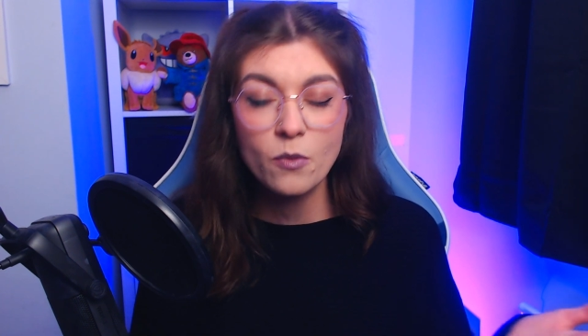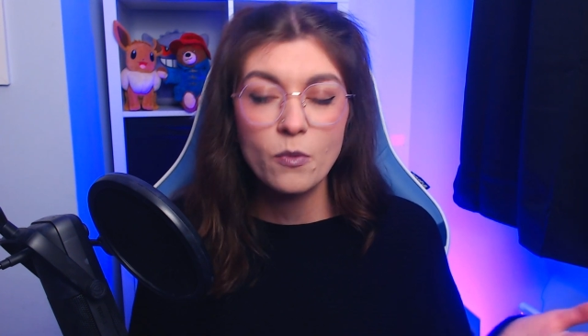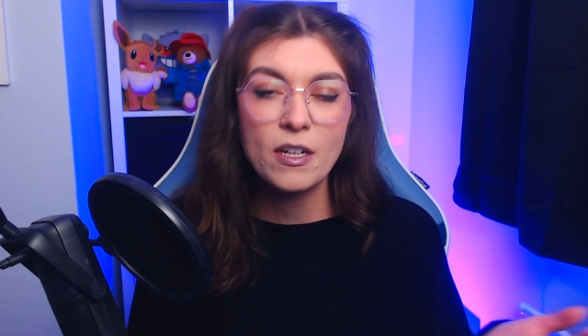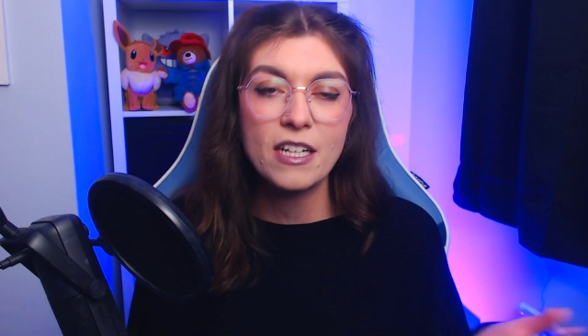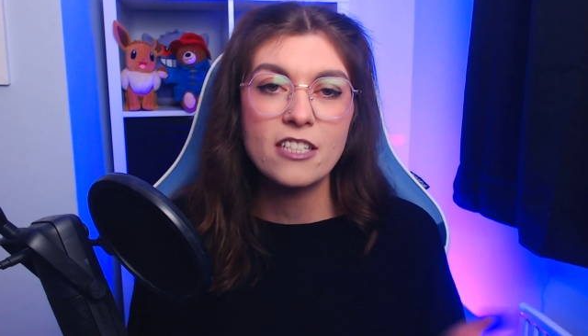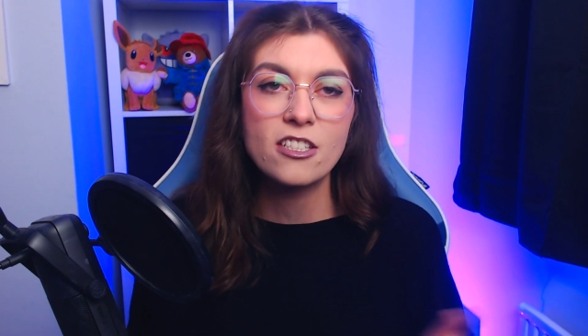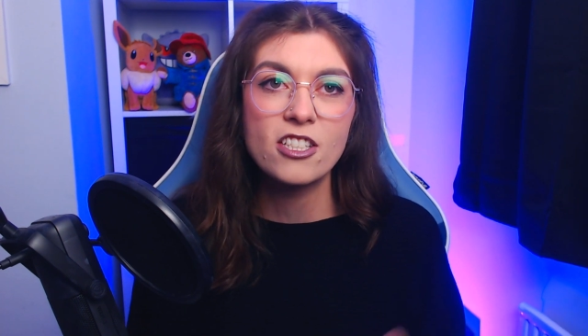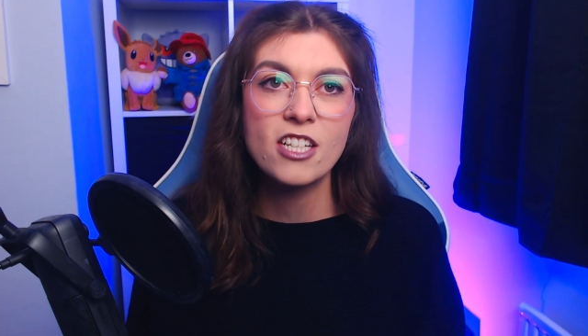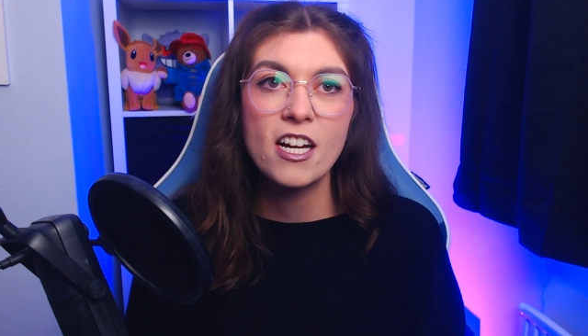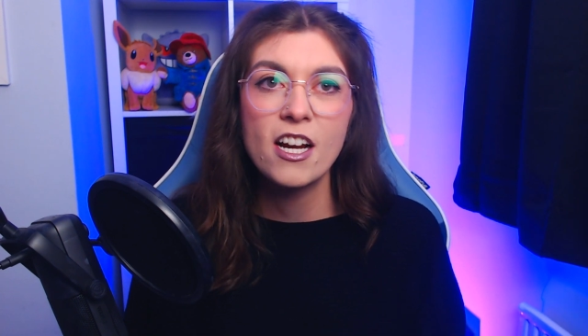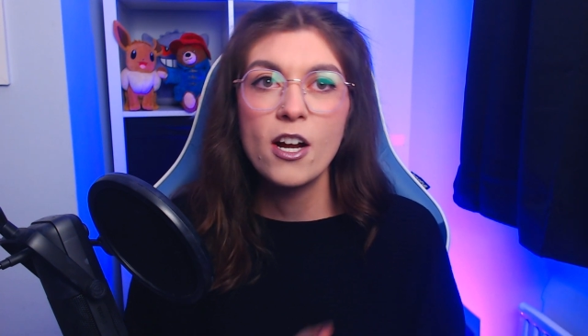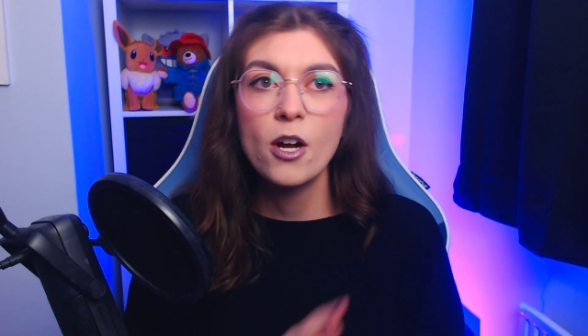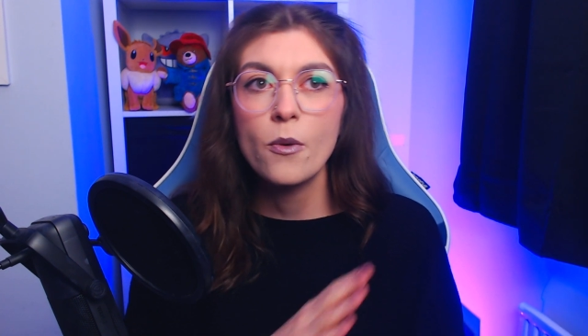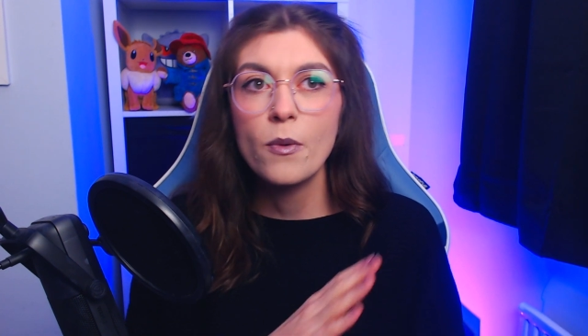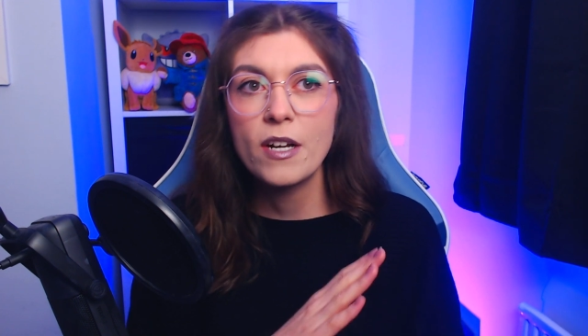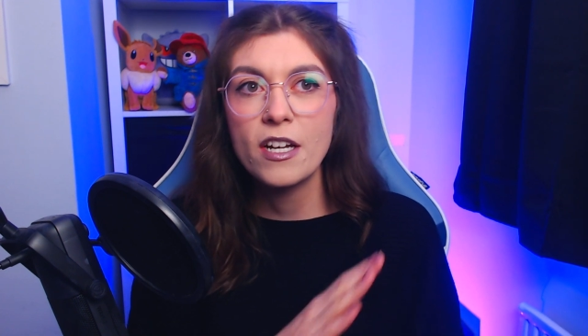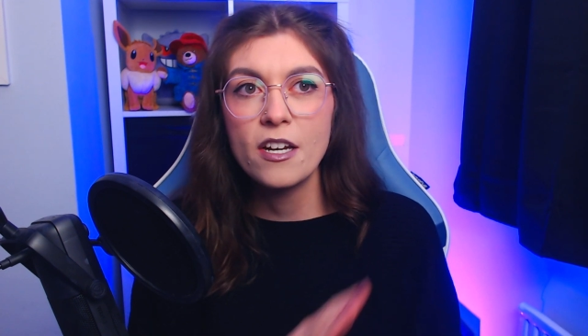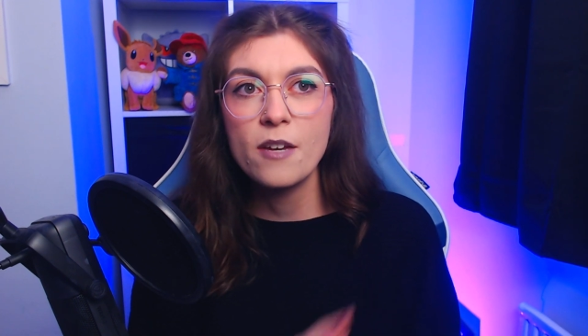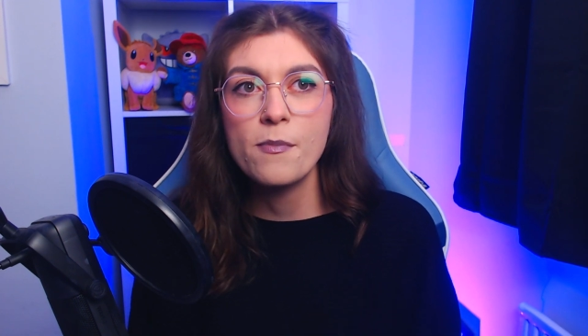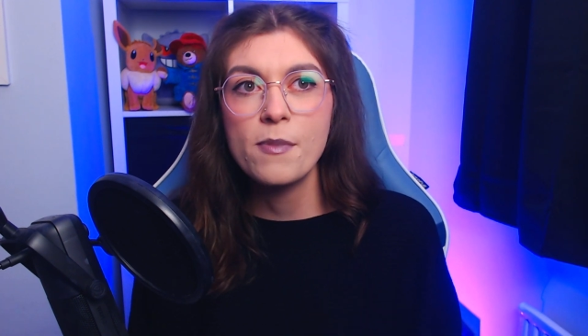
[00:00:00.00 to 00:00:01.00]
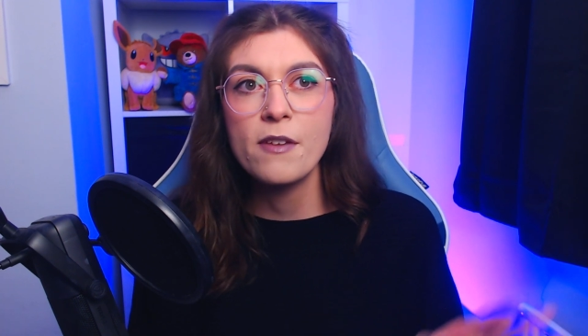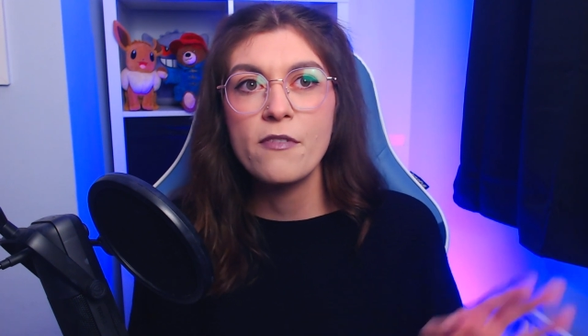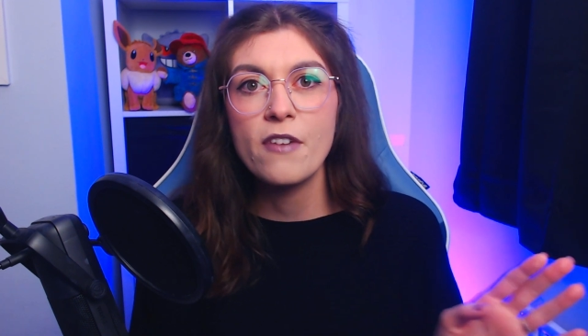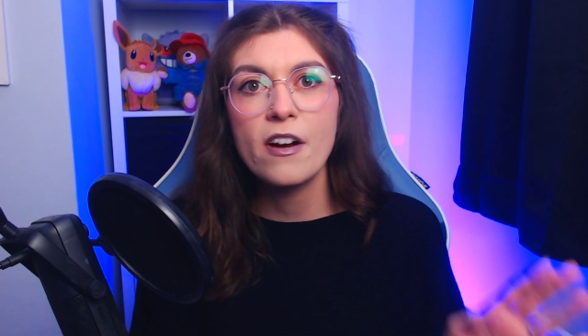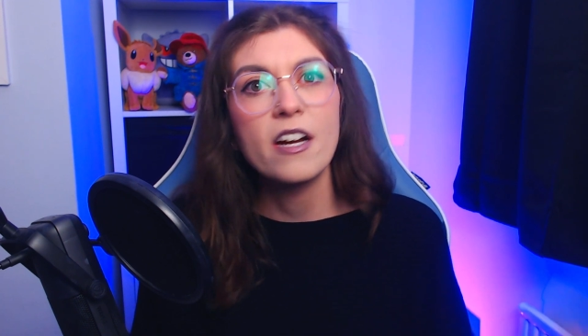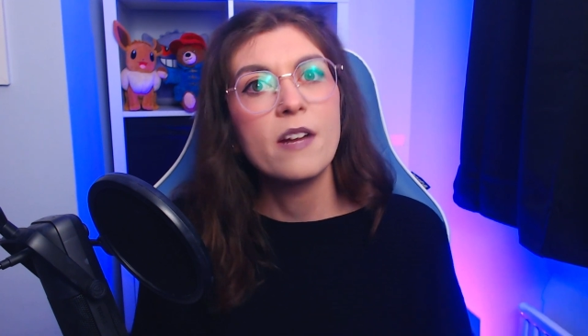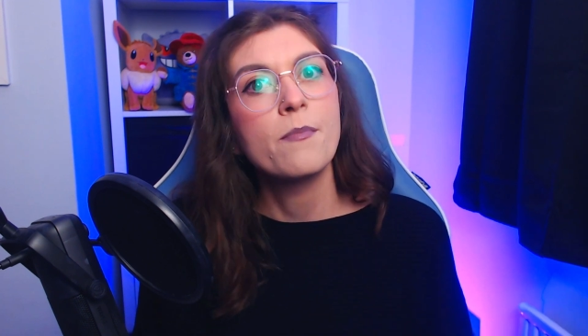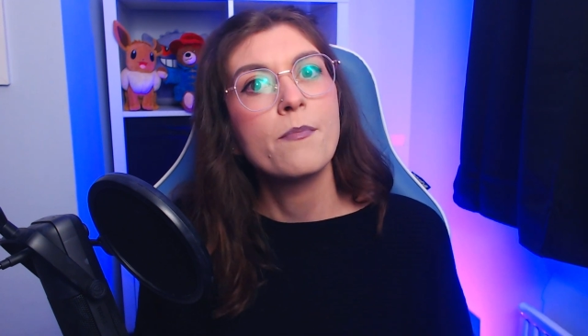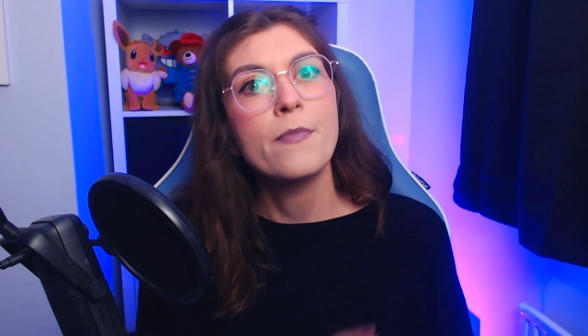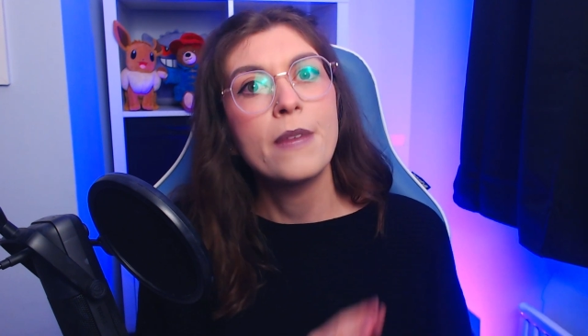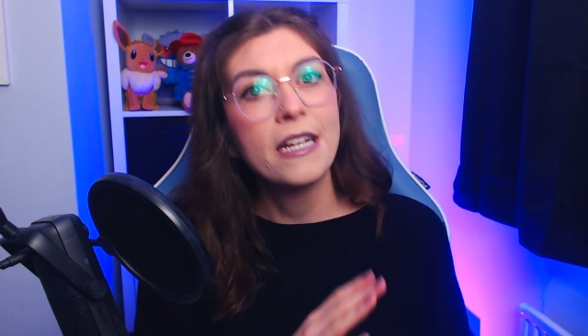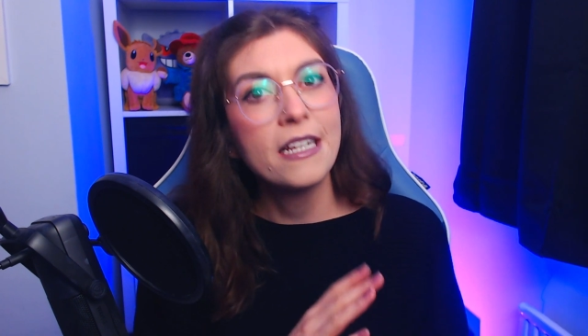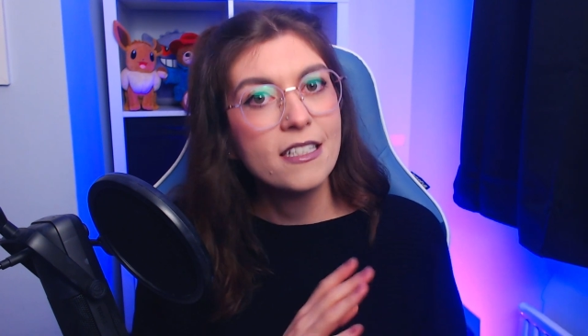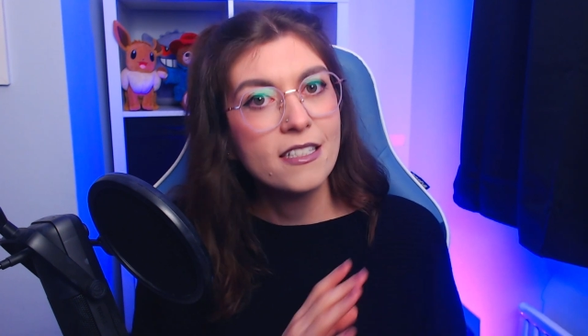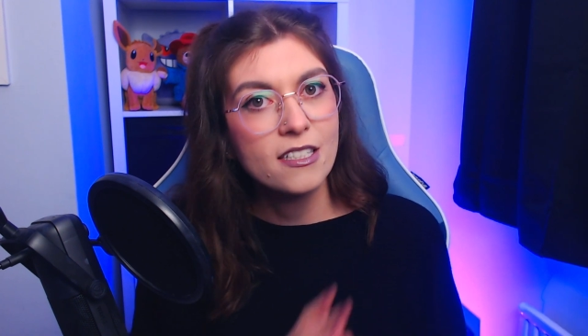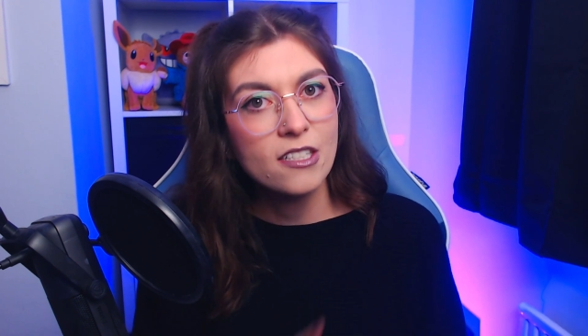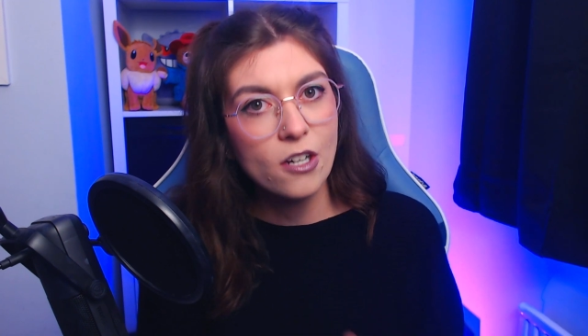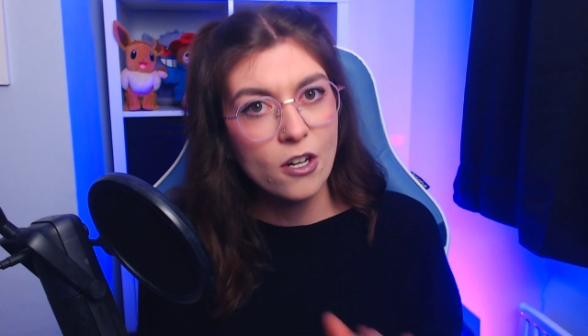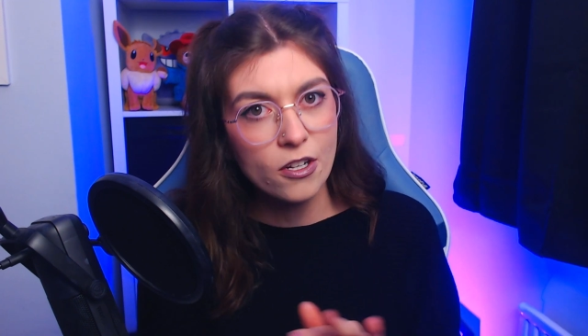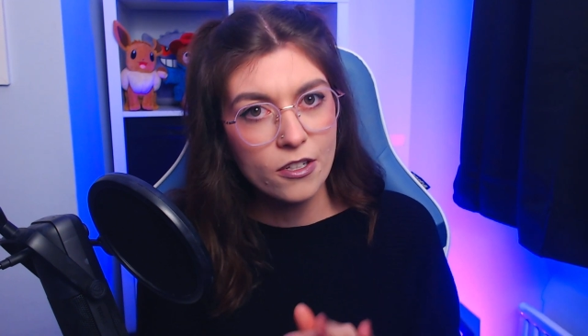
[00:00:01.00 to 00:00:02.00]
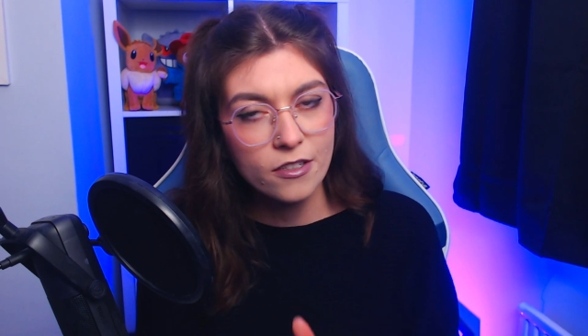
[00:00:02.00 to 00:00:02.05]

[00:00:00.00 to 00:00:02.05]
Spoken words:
which we're going to be very mixed on.